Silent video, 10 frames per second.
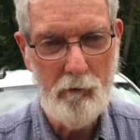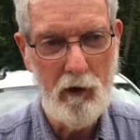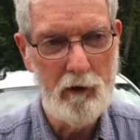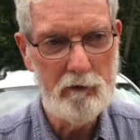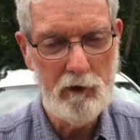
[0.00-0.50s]
I
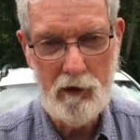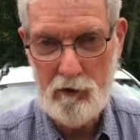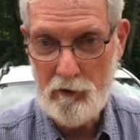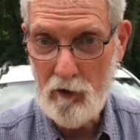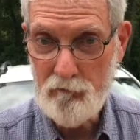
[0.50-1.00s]
would like to get
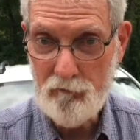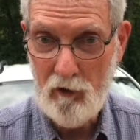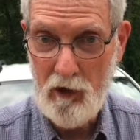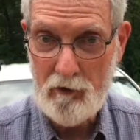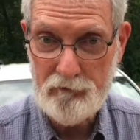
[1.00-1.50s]
it done for
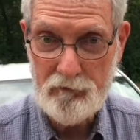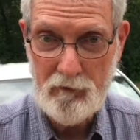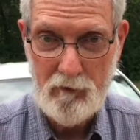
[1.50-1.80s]
less.